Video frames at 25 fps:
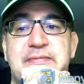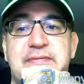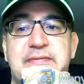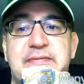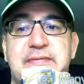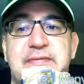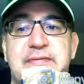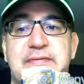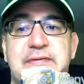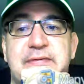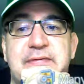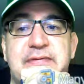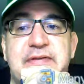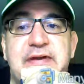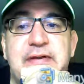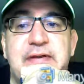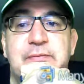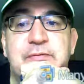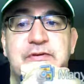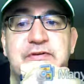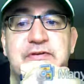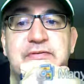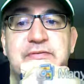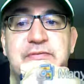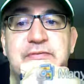you know that
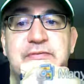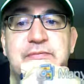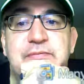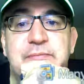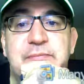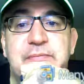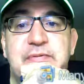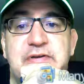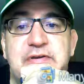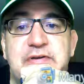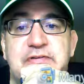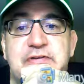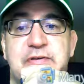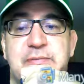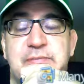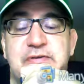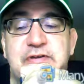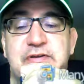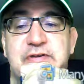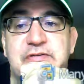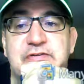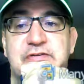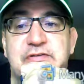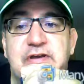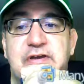would be
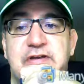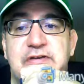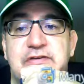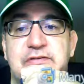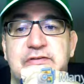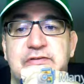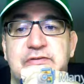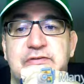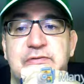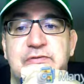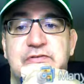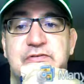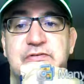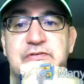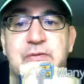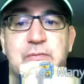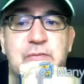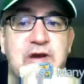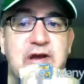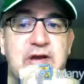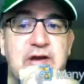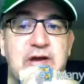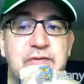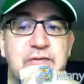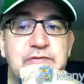something the scientists would say,
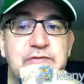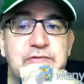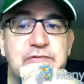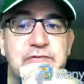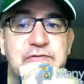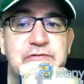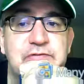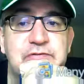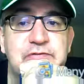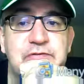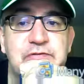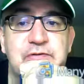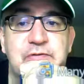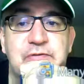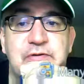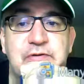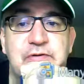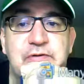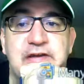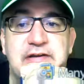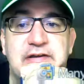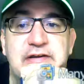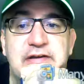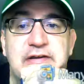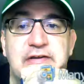"Wow, this is just
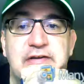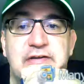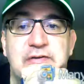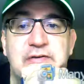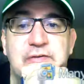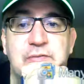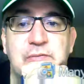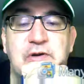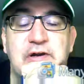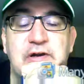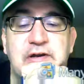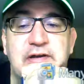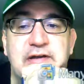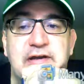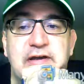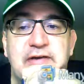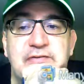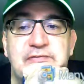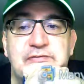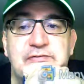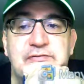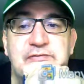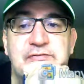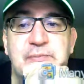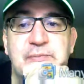created. Where did it come
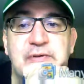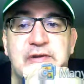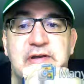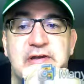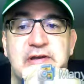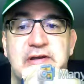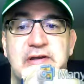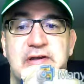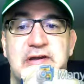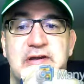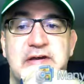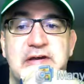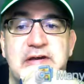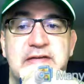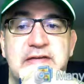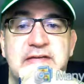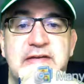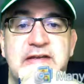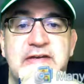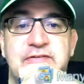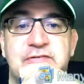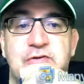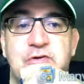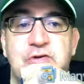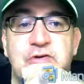from?" And then,
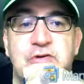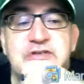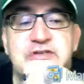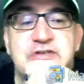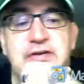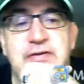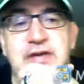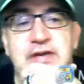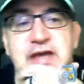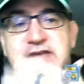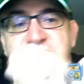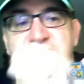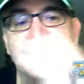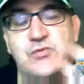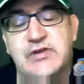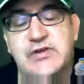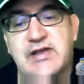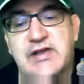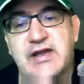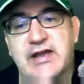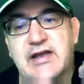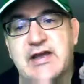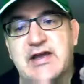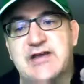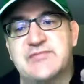of course, they'd ask where
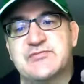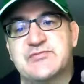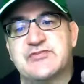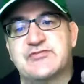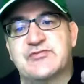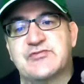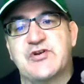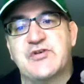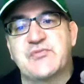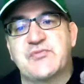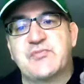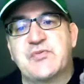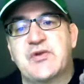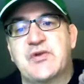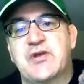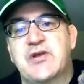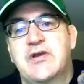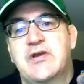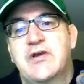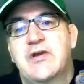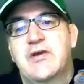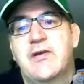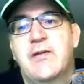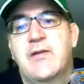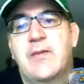that comes from,
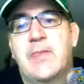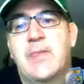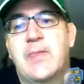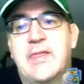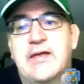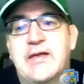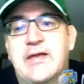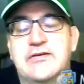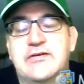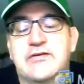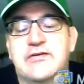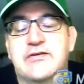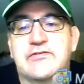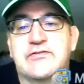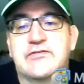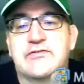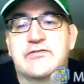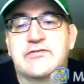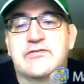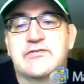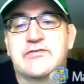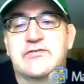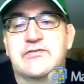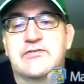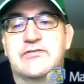and does it
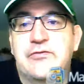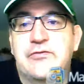refute